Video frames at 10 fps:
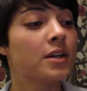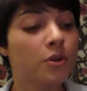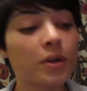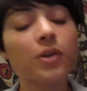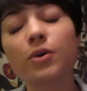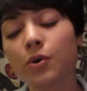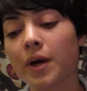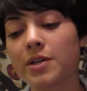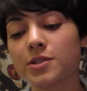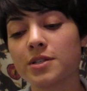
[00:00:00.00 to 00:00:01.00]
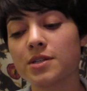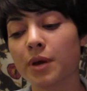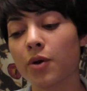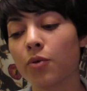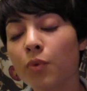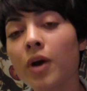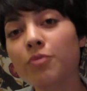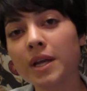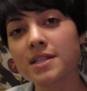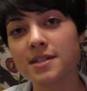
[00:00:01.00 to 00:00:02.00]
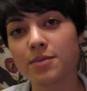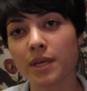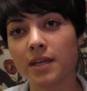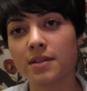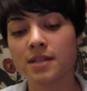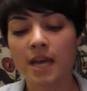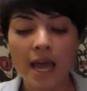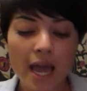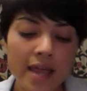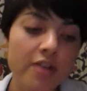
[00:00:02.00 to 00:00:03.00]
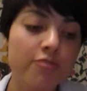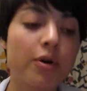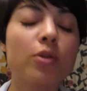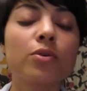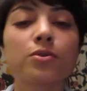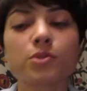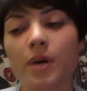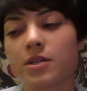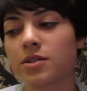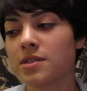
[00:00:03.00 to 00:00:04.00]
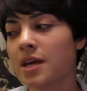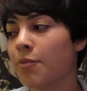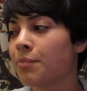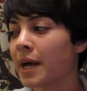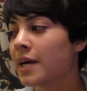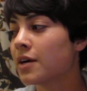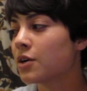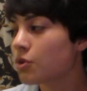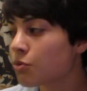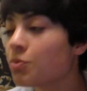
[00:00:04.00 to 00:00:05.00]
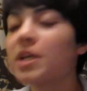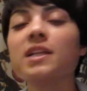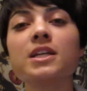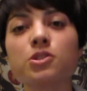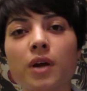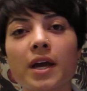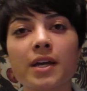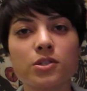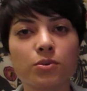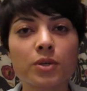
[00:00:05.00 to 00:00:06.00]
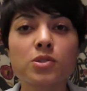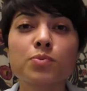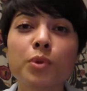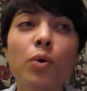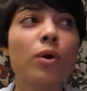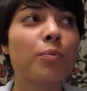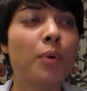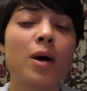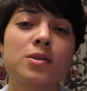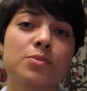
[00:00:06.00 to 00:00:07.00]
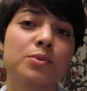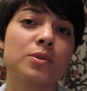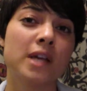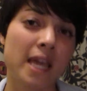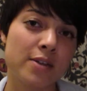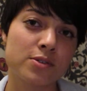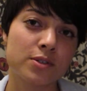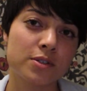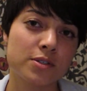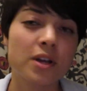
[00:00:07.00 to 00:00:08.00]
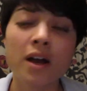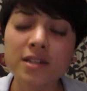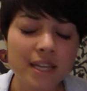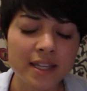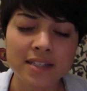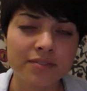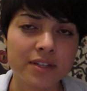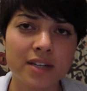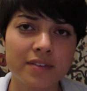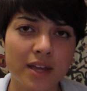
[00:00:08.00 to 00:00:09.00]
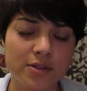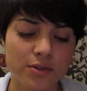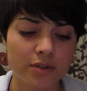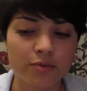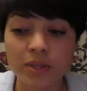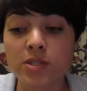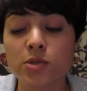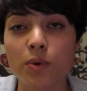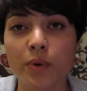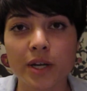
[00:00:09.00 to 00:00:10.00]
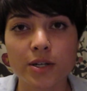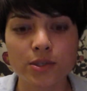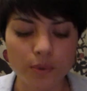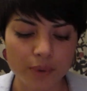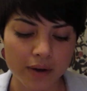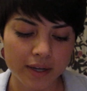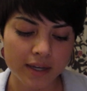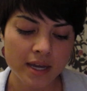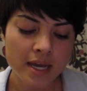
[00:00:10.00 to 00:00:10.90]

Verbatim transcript: critical questions about what racism is, and then follow those questions up by really trying to explore possible answers, not to get the definitive answer of this is what we're going to do about it,